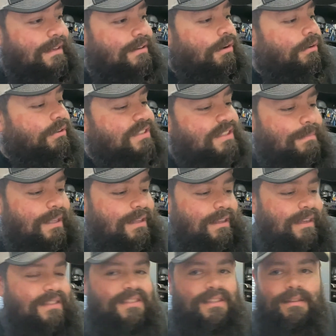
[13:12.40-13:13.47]

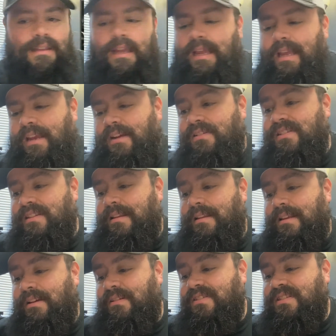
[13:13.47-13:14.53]
ultimately here's
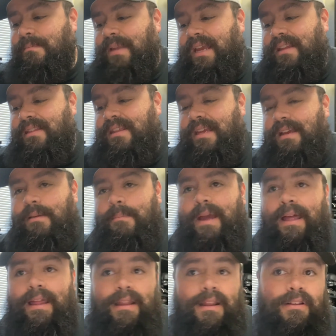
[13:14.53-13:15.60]
the main thing
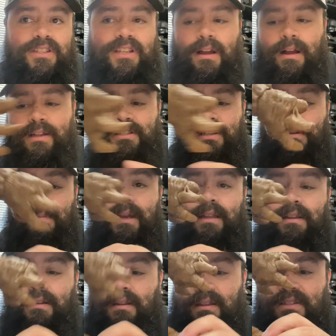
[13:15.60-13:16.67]
about that I'll talk to you
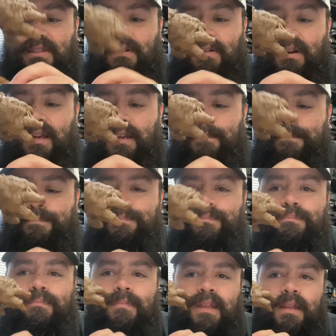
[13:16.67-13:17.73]
about this, all right?
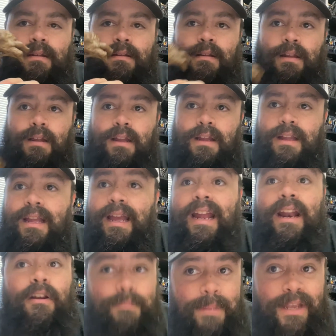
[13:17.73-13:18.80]
And
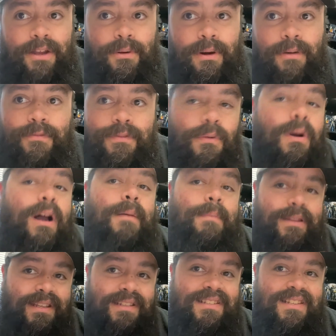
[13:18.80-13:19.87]
I've been going on for a while,
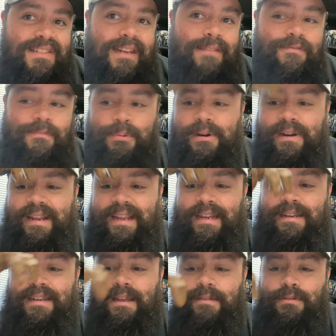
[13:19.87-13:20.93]
but this is a pretty
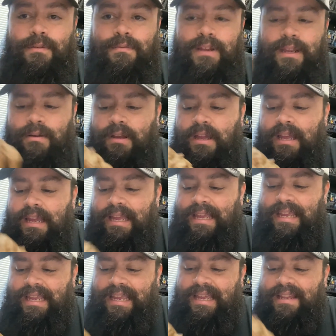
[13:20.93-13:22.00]
in-depth review.
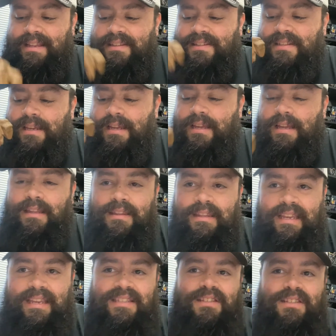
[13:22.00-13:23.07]
Is these